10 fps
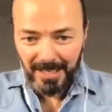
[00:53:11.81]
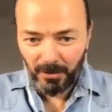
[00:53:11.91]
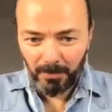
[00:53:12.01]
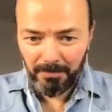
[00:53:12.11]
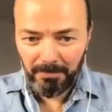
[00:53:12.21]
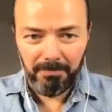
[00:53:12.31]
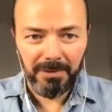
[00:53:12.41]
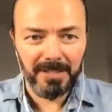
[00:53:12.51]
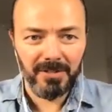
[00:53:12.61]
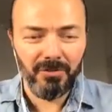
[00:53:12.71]
know
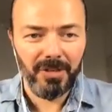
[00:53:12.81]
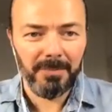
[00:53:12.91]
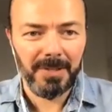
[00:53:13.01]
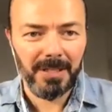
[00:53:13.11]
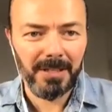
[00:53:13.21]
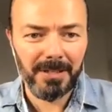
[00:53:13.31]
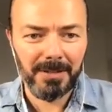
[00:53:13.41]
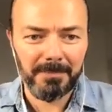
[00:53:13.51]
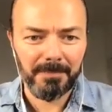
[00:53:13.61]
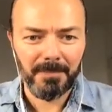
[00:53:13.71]
please correct me
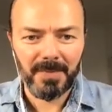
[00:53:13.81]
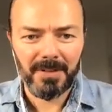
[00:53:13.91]
um,